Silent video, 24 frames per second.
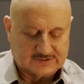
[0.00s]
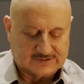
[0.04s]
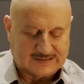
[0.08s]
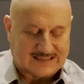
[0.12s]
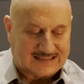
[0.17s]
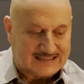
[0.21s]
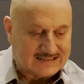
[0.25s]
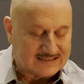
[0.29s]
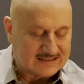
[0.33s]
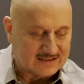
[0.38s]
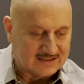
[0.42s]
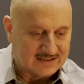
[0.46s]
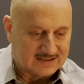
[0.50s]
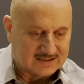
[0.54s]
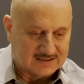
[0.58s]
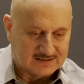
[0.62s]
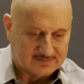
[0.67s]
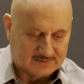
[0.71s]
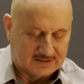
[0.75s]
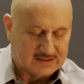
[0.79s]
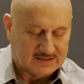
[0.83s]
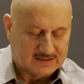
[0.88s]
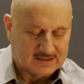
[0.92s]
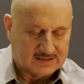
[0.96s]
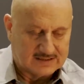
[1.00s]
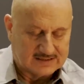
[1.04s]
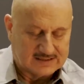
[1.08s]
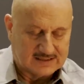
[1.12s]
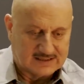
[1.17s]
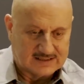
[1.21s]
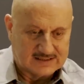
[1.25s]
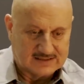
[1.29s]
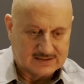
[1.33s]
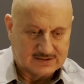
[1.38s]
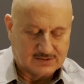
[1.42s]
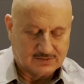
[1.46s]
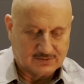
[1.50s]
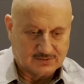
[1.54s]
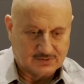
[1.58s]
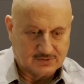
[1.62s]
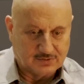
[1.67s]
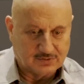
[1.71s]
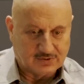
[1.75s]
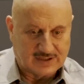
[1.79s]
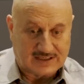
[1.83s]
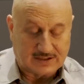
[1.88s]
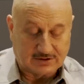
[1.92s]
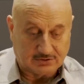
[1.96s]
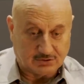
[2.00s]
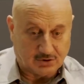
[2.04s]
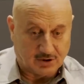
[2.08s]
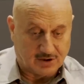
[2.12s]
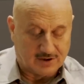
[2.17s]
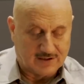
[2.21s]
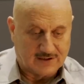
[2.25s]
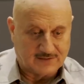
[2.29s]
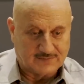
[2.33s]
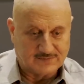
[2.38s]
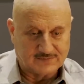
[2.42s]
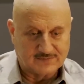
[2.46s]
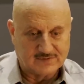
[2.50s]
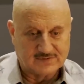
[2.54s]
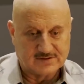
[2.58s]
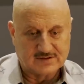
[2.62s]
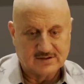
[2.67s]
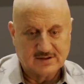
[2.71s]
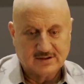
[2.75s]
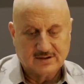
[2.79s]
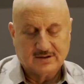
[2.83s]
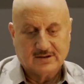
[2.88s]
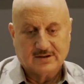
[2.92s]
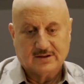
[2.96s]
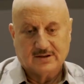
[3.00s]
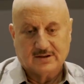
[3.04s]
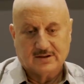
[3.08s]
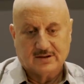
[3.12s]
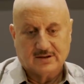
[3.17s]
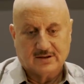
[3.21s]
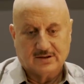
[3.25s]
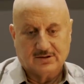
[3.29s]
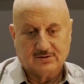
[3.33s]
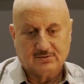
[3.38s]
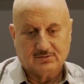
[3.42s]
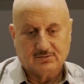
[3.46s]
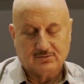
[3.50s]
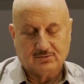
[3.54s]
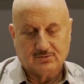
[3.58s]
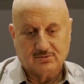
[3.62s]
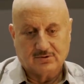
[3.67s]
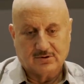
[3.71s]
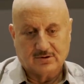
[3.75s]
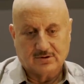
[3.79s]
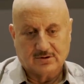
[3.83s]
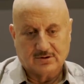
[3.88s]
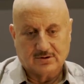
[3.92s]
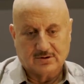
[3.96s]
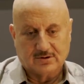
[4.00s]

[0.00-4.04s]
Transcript: writer, when in the sense of you write columns, you